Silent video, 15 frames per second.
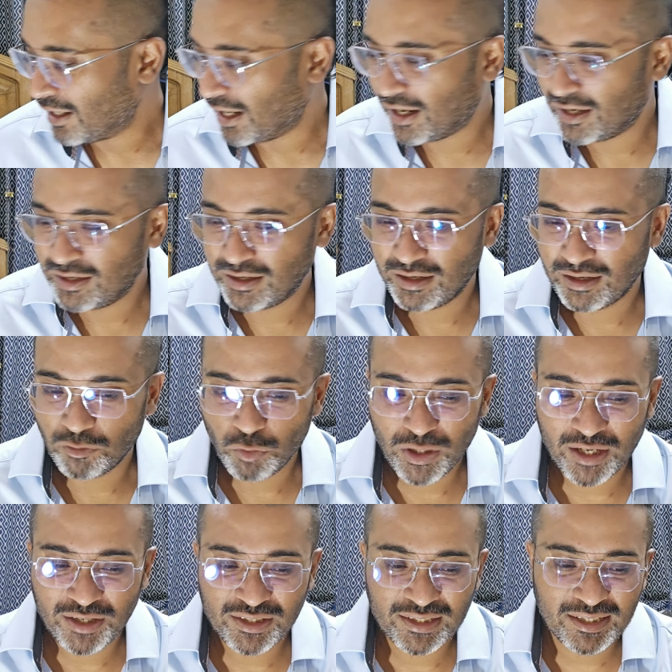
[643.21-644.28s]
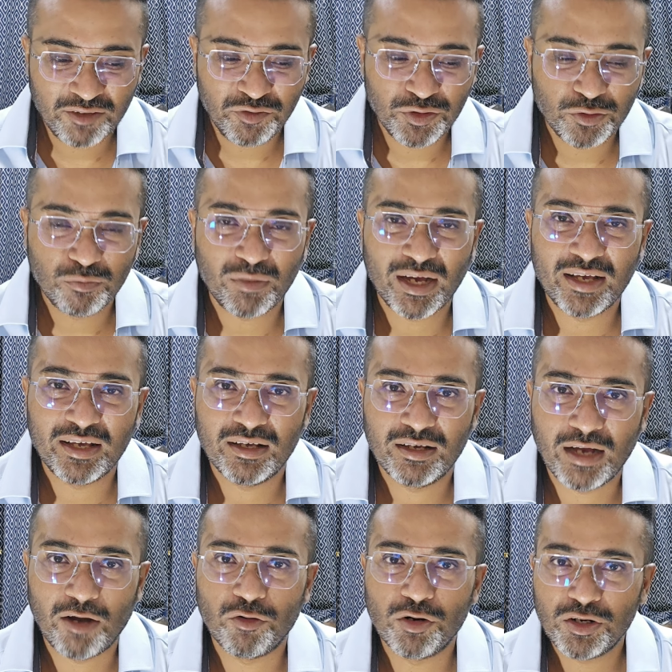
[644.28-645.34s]
And we are just giving you
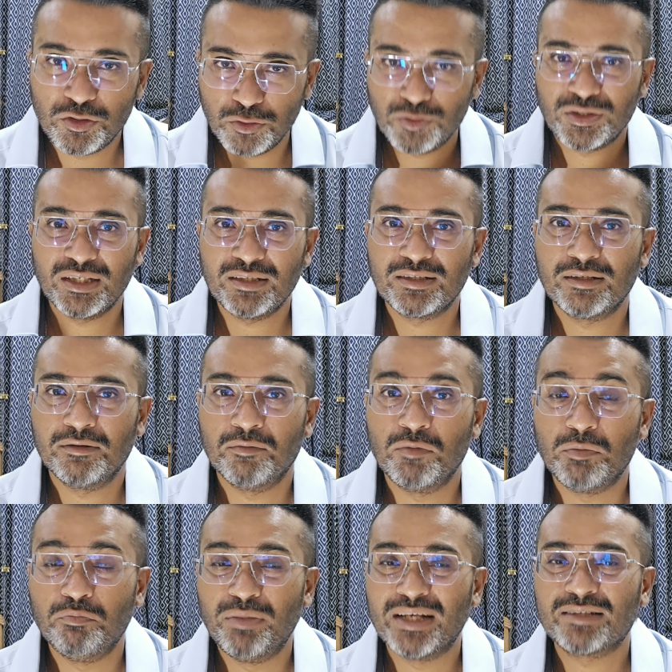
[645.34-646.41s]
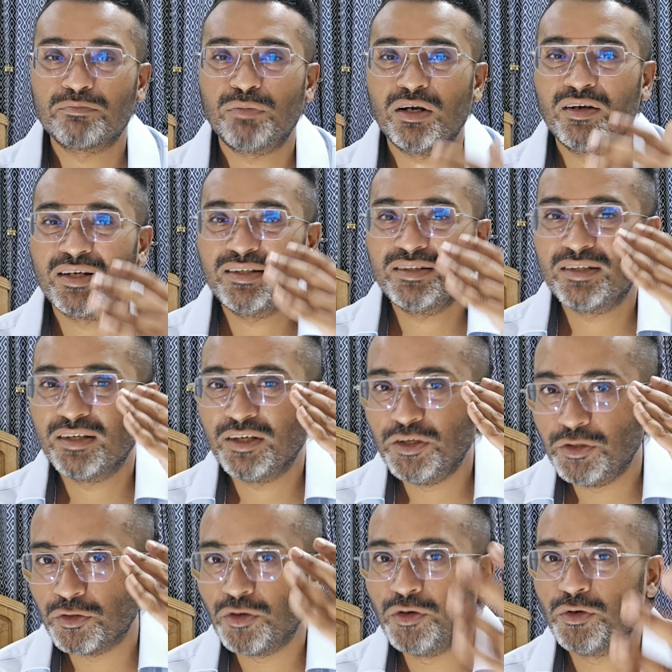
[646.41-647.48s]
our 2 cents. Best part is
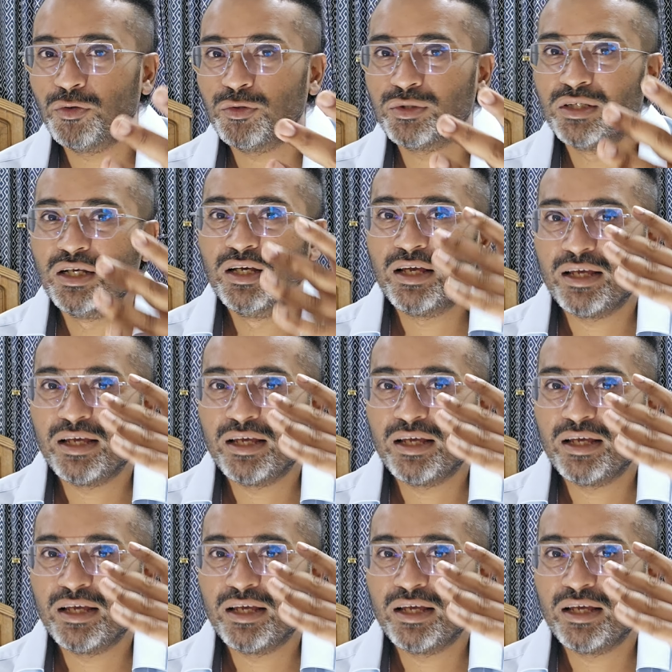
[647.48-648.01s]
your nose.